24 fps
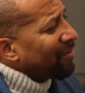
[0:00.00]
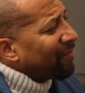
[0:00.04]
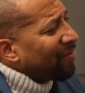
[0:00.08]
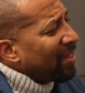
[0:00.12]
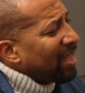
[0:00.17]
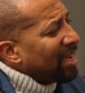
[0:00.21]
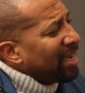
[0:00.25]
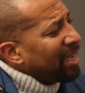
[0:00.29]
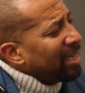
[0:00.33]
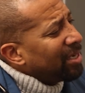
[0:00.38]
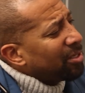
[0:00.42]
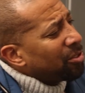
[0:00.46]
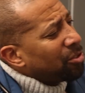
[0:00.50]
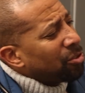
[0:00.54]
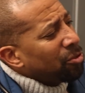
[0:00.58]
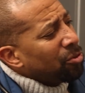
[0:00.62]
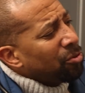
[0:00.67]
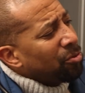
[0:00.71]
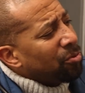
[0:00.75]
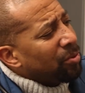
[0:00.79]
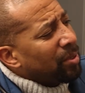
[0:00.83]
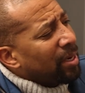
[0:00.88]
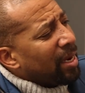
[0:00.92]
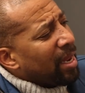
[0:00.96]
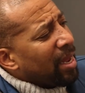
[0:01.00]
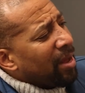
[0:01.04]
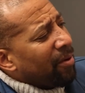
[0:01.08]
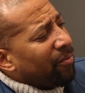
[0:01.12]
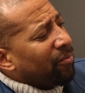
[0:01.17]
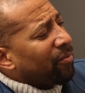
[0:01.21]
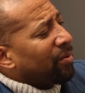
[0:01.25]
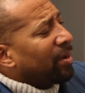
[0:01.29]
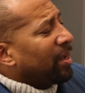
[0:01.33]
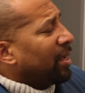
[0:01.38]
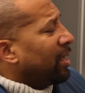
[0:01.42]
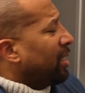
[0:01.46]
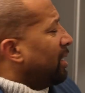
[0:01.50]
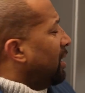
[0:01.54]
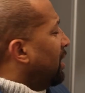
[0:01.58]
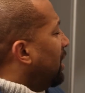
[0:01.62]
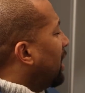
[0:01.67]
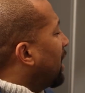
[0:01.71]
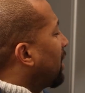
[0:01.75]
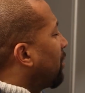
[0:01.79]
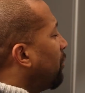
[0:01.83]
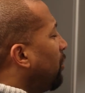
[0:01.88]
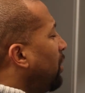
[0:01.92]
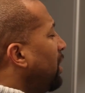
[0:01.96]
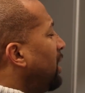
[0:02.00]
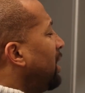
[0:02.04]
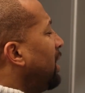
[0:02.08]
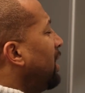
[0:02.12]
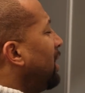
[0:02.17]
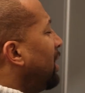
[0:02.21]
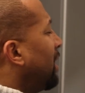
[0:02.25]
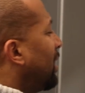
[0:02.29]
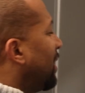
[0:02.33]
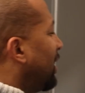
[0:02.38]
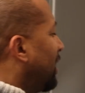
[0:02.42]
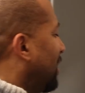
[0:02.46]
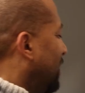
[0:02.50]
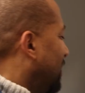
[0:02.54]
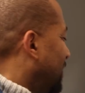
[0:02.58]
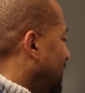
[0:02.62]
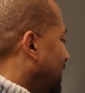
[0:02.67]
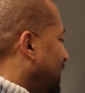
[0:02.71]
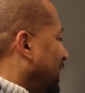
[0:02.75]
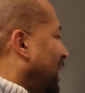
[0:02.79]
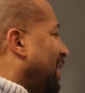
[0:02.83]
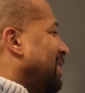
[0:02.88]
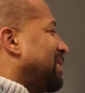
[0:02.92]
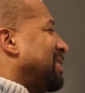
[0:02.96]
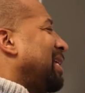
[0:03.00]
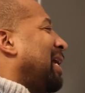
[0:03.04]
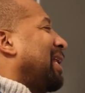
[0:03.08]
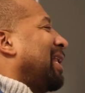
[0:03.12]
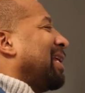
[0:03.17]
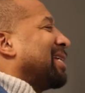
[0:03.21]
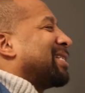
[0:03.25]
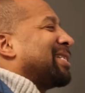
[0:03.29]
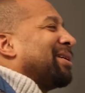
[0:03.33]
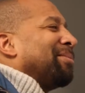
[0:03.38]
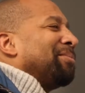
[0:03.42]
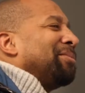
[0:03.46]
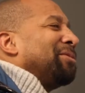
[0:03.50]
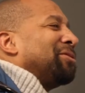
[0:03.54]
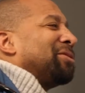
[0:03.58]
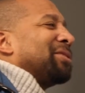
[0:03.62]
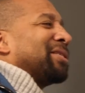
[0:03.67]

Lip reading: They did too, and they haven't. Like, we need to. It's not like something you